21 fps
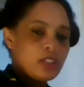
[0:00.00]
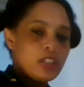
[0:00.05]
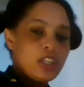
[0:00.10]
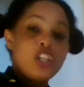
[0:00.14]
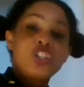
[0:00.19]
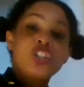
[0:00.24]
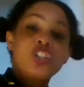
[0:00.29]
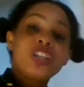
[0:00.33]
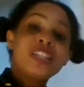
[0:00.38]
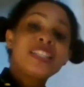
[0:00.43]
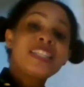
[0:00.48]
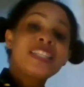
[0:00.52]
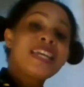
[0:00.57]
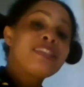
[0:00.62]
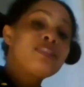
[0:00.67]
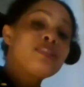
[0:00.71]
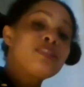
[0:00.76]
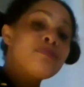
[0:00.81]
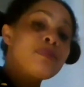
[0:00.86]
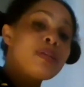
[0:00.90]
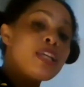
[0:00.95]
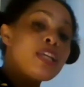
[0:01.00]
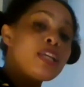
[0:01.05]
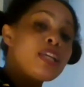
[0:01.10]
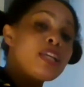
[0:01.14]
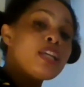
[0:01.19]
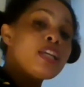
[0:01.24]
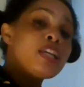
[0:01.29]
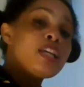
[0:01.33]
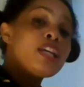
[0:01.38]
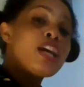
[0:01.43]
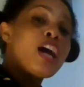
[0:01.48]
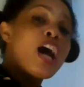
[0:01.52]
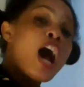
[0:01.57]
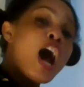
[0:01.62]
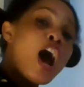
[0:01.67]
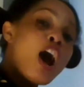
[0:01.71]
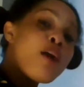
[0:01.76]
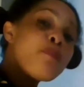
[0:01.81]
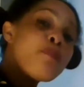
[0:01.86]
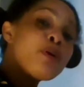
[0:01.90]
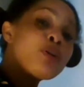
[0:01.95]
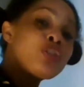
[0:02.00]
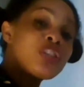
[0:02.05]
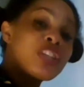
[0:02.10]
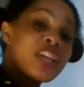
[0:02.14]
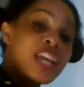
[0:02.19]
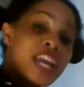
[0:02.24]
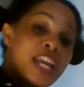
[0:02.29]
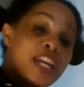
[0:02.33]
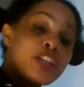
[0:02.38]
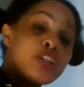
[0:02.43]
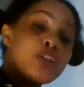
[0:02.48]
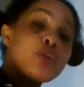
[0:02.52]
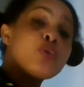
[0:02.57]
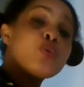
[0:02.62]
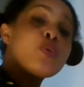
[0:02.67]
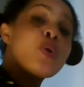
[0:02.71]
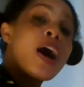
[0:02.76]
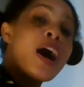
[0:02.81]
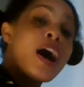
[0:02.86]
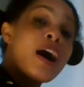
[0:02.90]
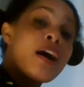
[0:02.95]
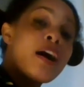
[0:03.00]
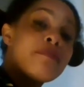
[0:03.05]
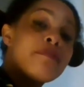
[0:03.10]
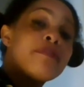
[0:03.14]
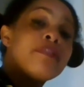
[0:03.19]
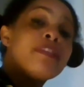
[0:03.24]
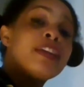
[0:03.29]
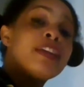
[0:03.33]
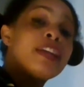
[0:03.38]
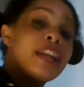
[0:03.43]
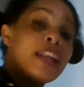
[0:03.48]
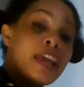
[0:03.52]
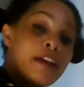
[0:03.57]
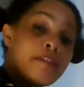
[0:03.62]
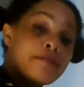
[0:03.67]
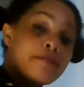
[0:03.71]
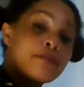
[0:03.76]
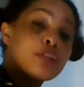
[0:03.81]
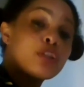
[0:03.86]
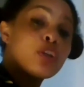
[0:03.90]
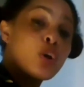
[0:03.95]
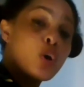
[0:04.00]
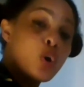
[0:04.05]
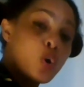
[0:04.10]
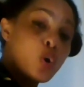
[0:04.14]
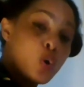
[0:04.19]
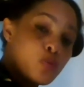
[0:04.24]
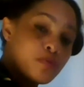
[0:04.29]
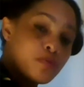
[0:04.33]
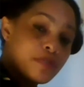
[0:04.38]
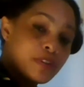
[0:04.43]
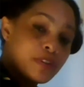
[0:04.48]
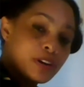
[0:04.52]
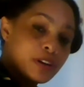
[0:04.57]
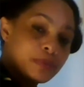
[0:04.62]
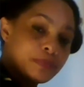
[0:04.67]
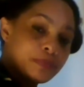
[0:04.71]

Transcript: She said to me, how much cake do you have left over?